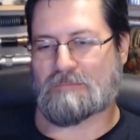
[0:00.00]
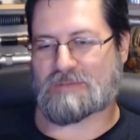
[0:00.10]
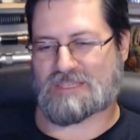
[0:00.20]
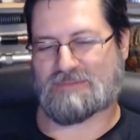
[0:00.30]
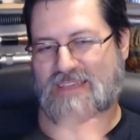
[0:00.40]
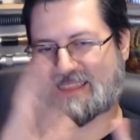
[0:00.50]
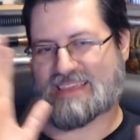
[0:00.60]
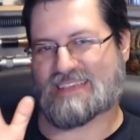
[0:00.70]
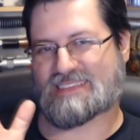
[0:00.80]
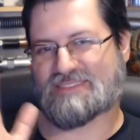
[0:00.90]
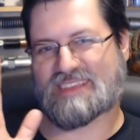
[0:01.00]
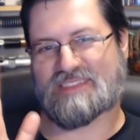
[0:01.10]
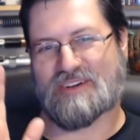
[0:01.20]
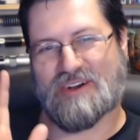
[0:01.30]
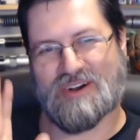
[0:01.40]
But something like this, something like
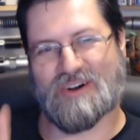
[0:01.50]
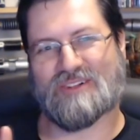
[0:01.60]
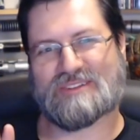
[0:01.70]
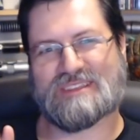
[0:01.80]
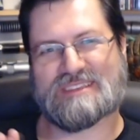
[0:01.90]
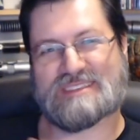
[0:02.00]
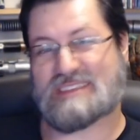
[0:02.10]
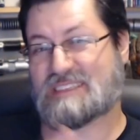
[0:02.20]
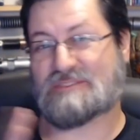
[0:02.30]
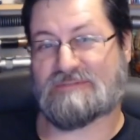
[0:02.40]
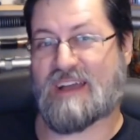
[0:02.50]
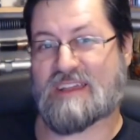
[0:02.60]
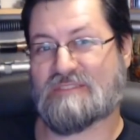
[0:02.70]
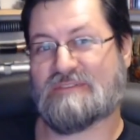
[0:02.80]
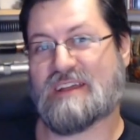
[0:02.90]
the Hulk, this this is
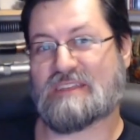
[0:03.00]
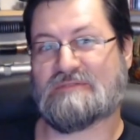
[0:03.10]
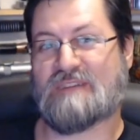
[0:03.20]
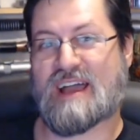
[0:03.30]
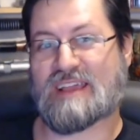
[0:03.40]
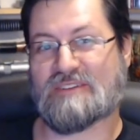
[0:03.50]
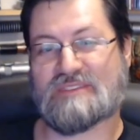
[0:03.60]
firefighting fire.